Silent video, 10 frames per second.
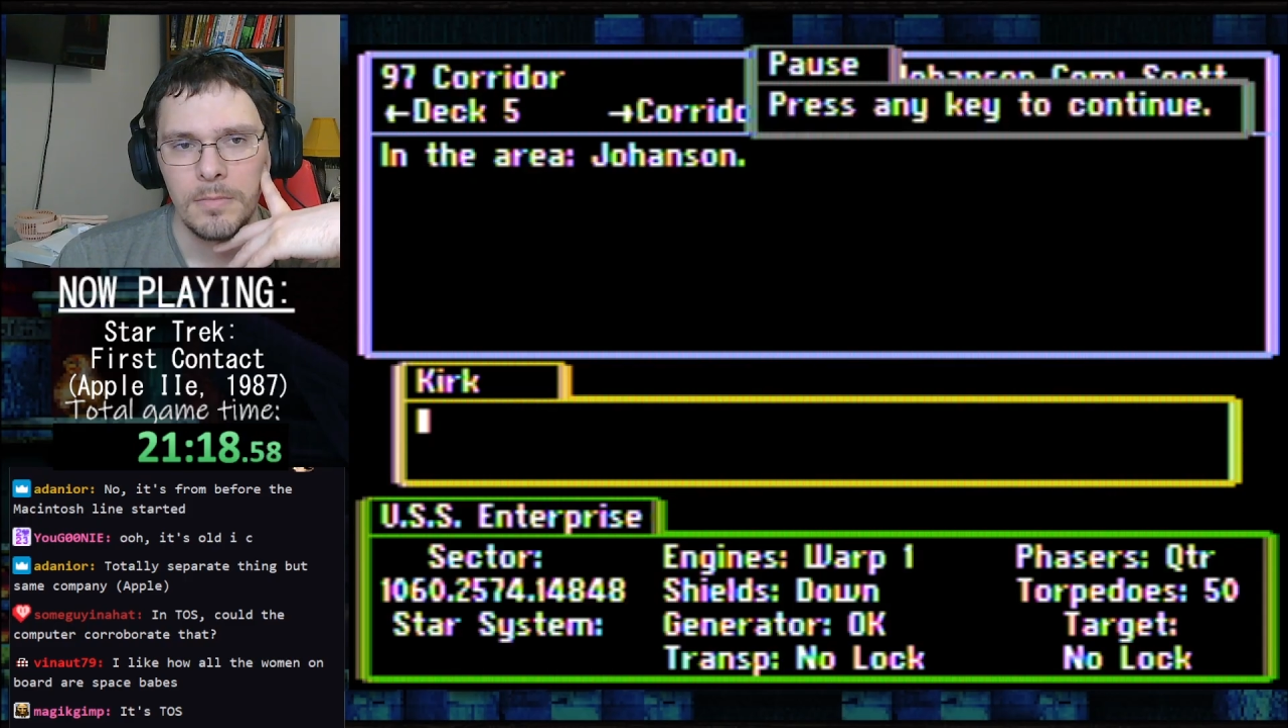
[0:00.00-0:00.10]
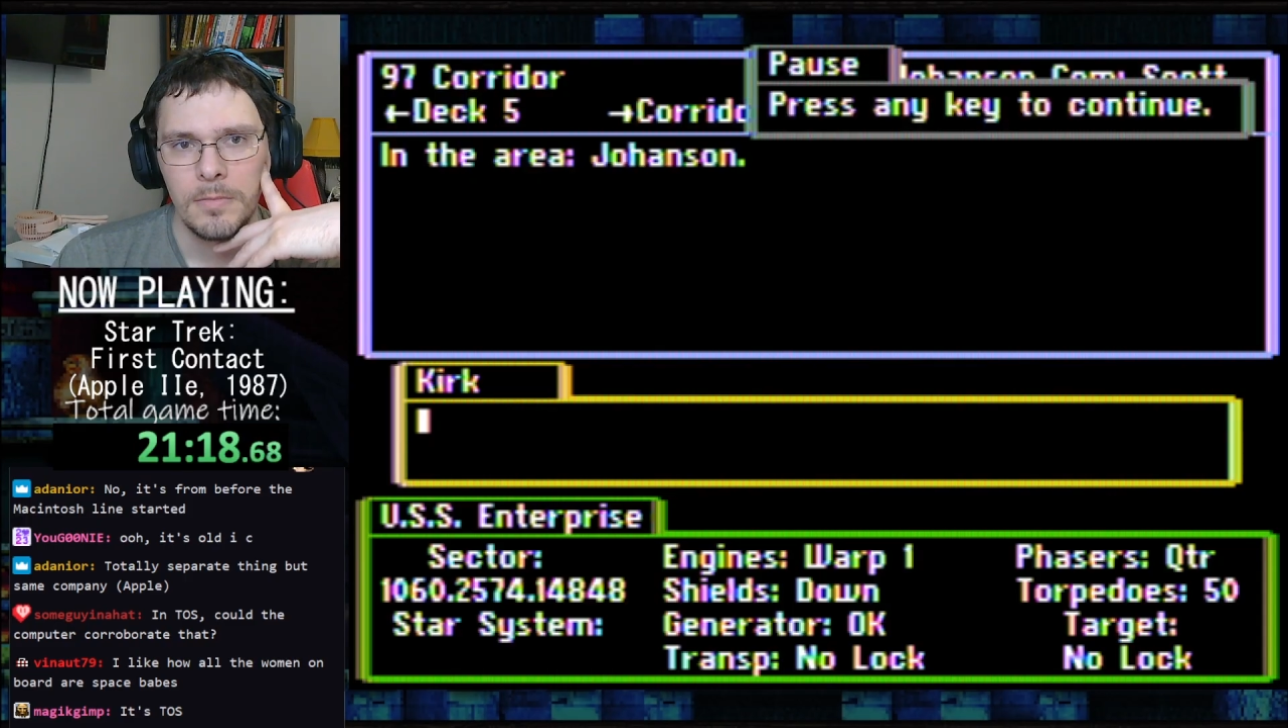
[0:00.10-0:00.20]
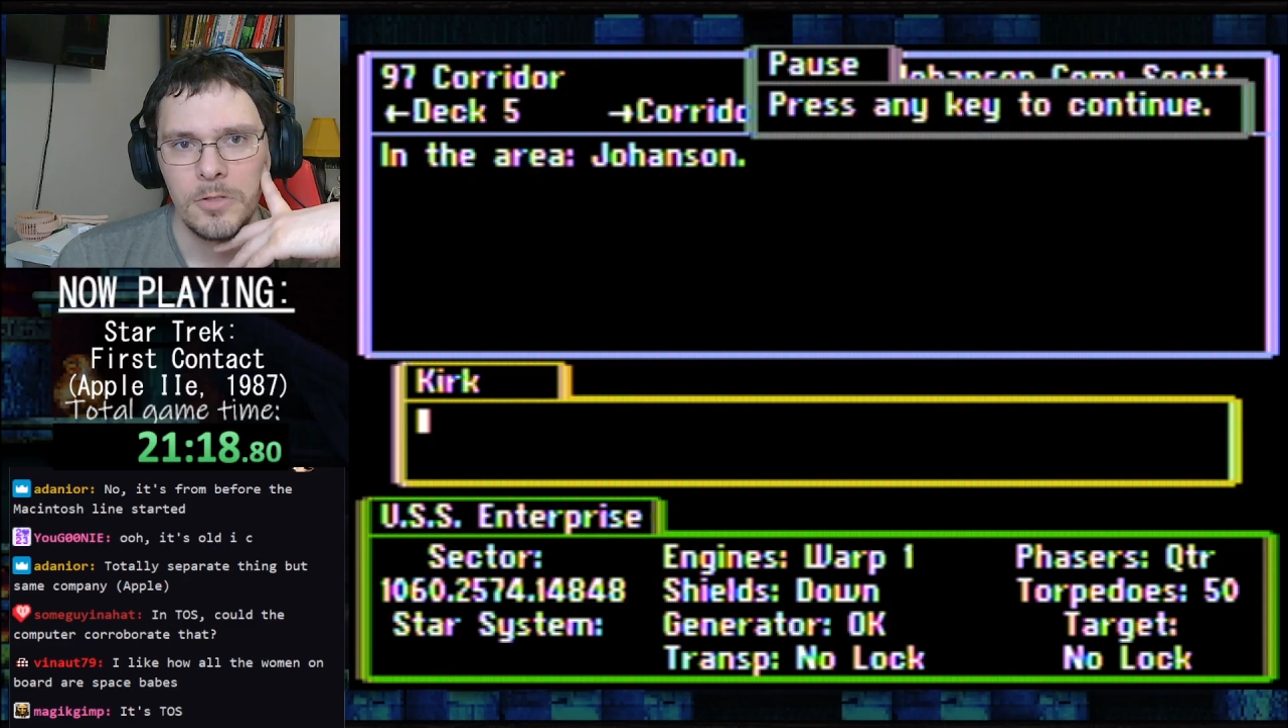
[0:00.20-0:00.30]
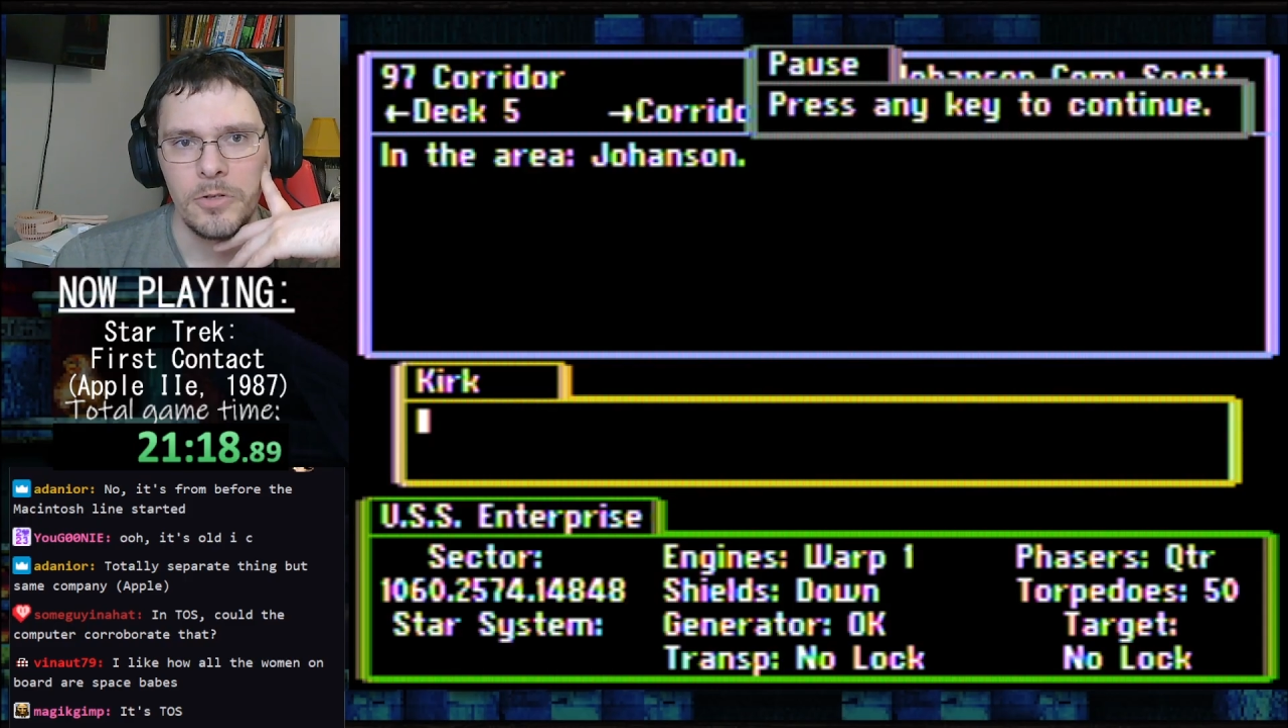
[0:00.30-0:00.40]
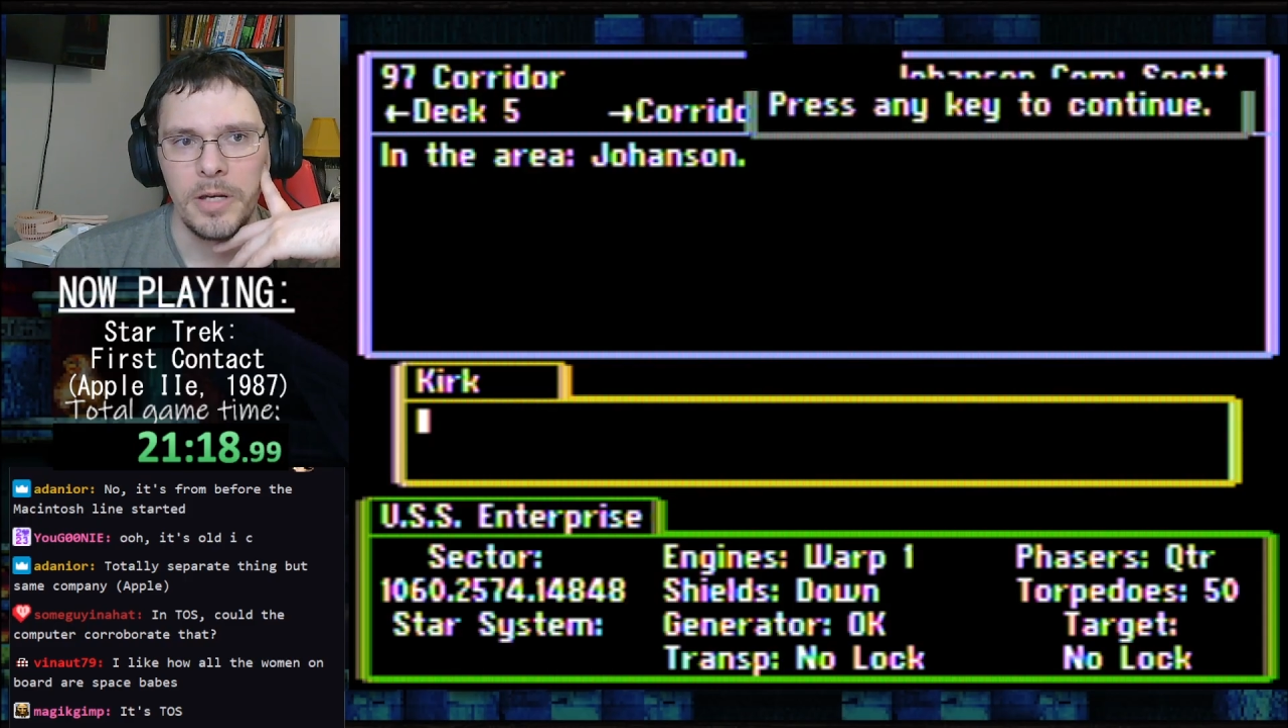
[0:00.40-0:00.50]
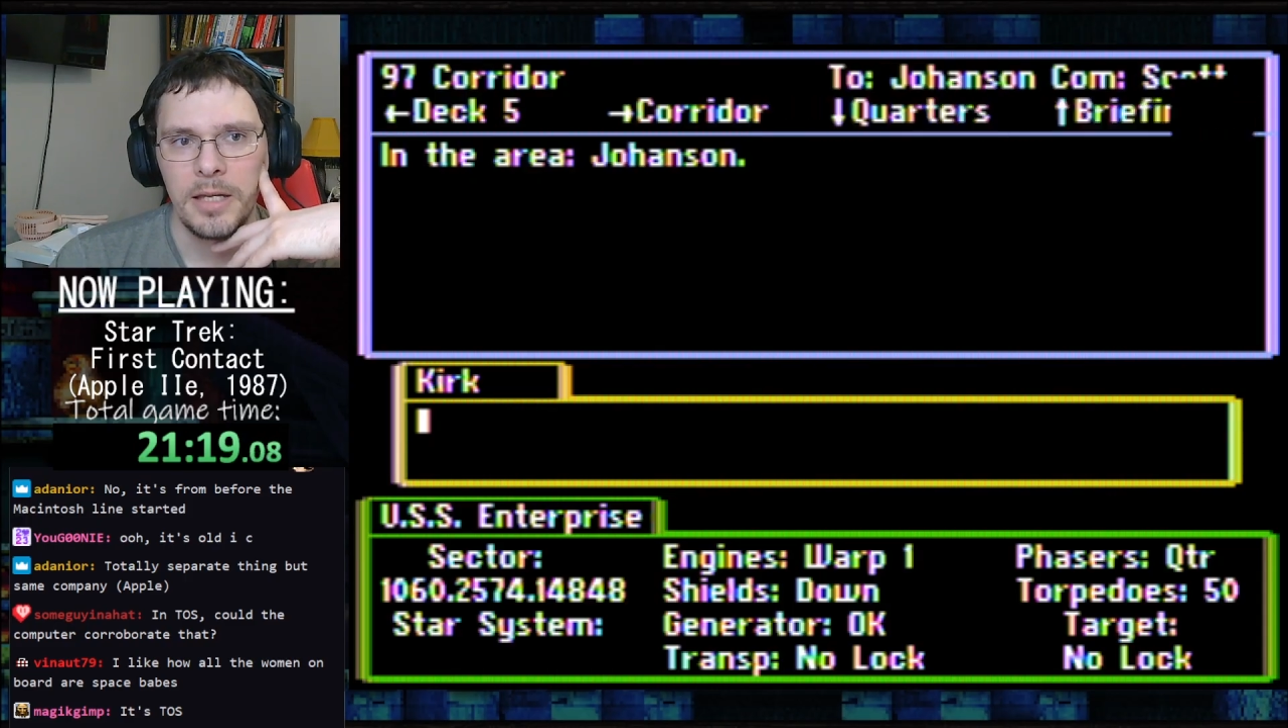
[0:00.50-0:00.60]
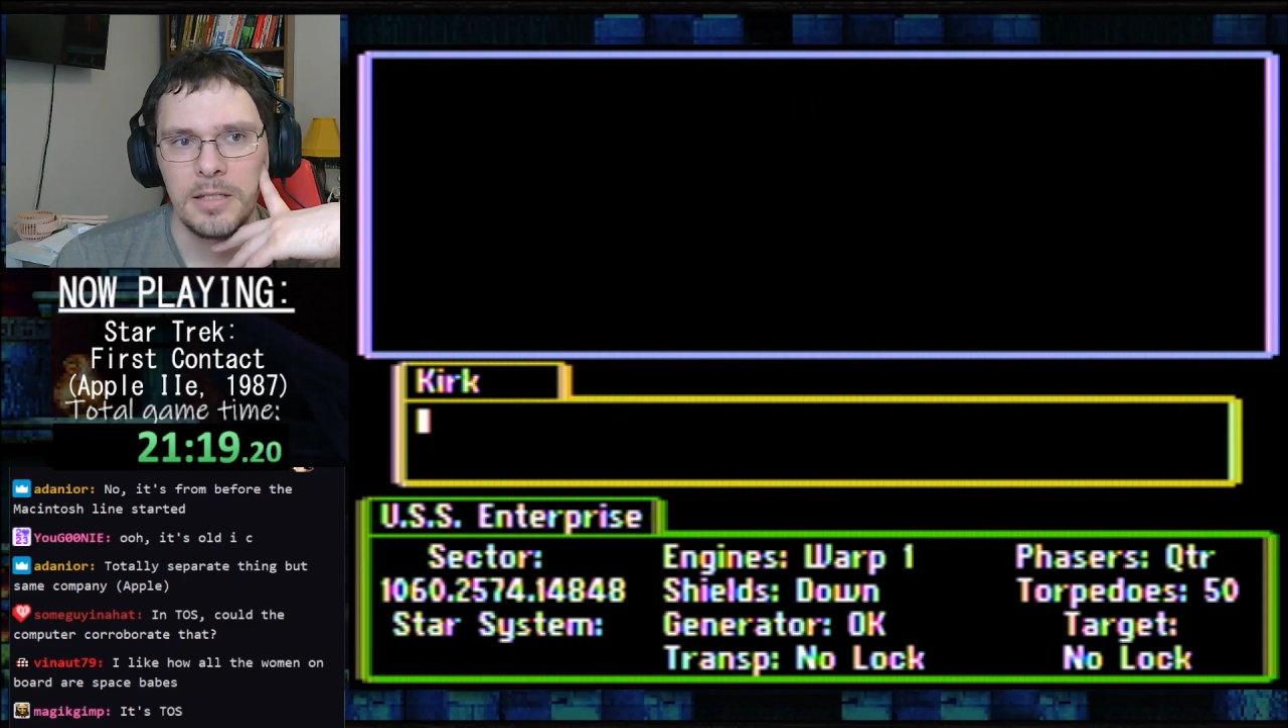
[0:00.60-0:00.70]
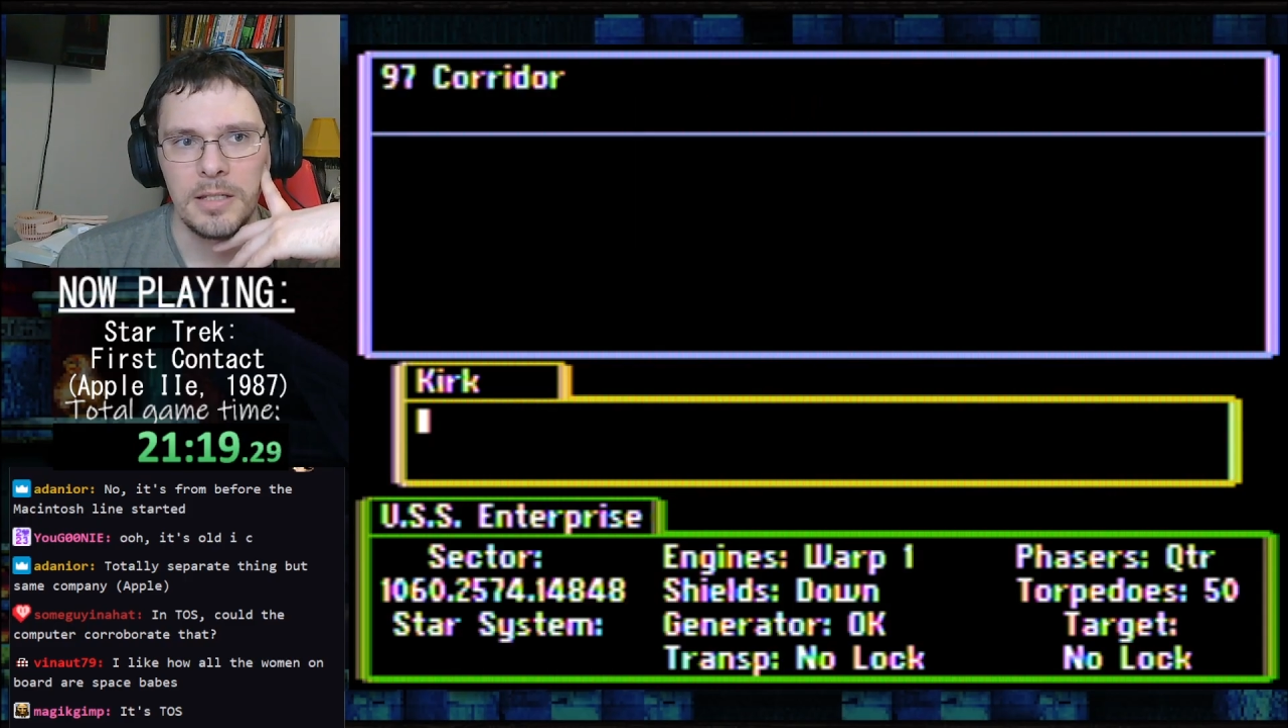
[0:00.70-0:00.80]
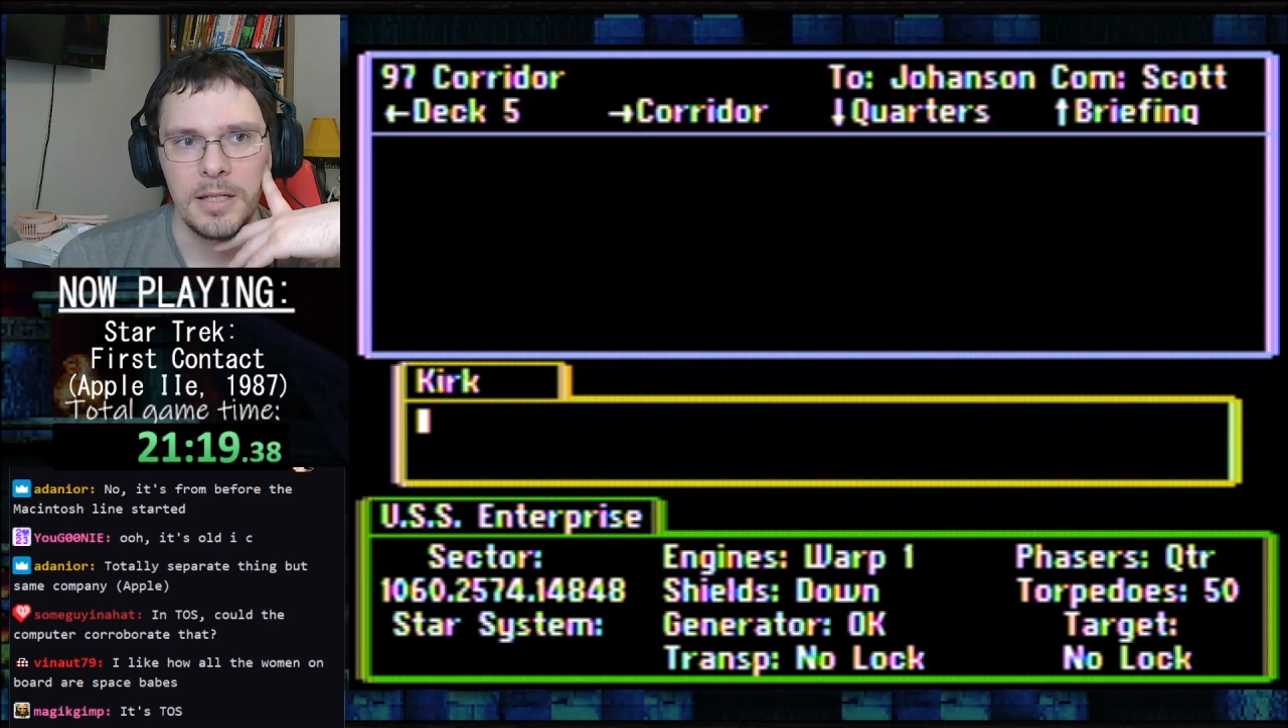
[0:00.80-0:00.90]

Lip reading: Johansson,